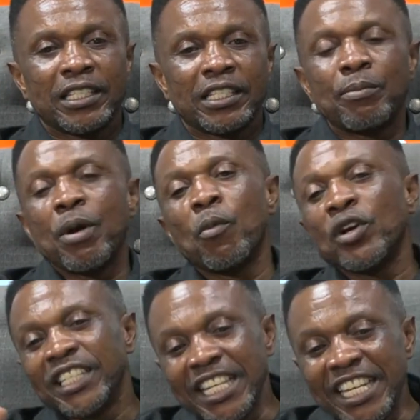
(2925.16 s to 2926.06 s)
mebo
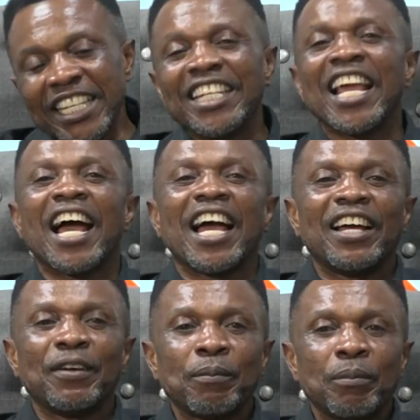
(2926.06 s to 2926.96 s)
din dia.
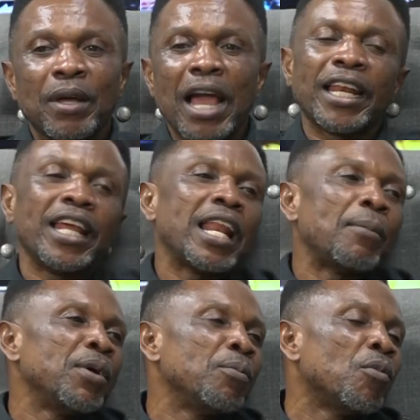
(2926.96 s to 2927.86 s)
I then am
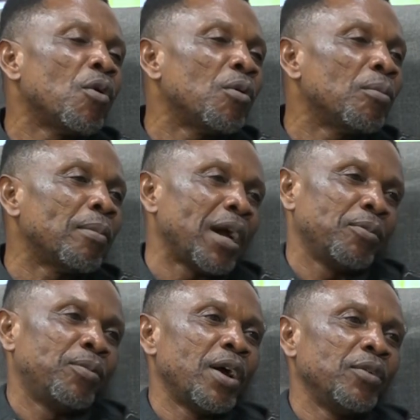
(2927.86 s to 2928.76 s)
more my
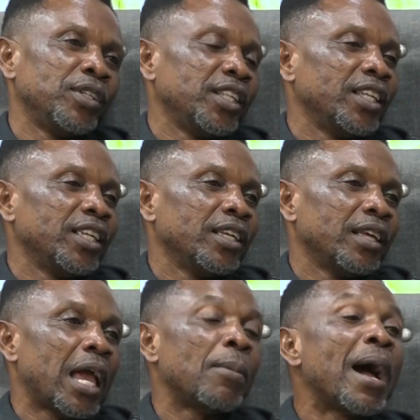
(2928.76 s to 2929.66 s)
ground.
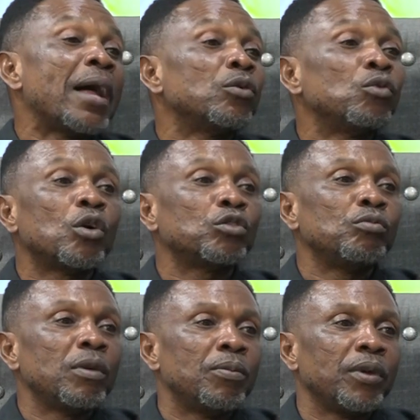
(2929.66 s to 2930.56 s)
A man does
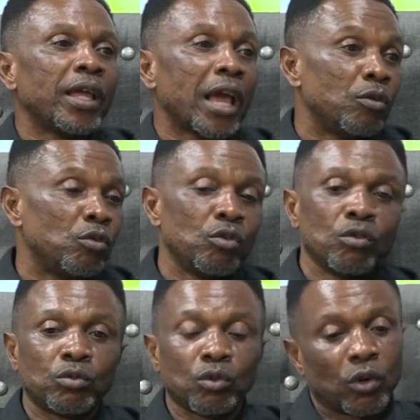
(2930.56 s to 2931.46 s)
be brave, a druno
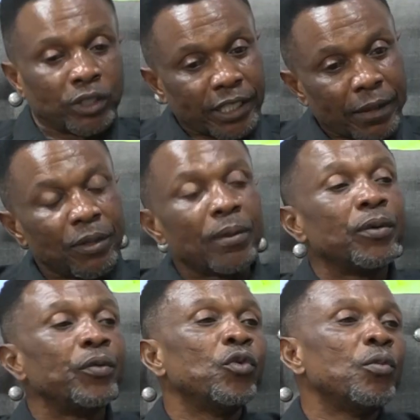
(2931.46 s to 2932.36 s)
so, or can be a
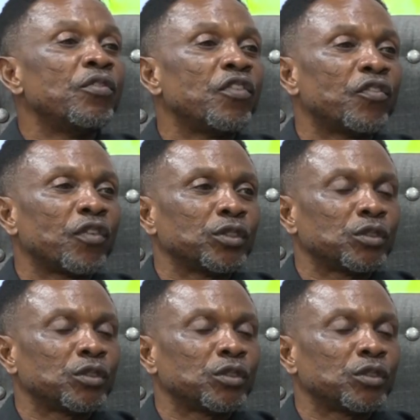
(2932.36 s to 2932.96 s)
bit do before frost.